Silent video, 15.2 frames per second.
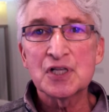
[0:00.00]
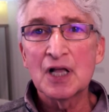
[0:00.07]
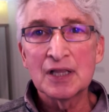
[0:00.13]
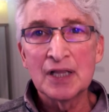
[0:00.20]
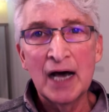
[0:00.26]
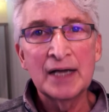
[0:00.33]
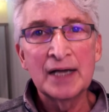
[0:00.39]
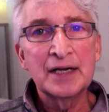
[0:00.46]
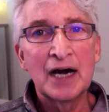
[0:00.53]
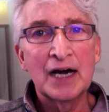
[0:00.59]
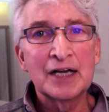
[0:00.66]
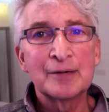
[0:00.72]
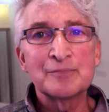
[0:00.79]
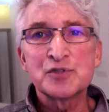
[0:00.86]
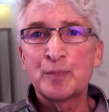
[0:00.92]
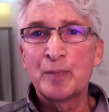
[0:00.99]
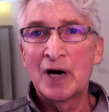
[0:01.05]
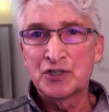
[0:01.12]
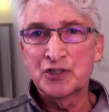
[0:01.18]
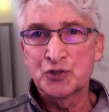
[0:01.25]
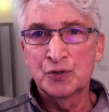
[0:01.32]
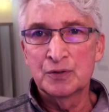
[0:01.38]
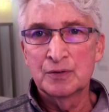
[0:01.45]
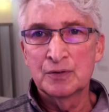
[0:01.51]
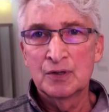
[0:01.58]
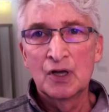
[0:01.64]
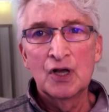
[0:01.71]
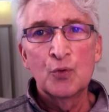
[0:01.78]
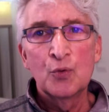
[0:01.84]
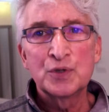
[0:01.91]
Line Items module,
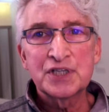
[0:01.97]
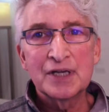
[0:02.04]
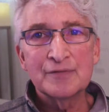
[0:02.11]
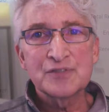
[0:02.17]
which gives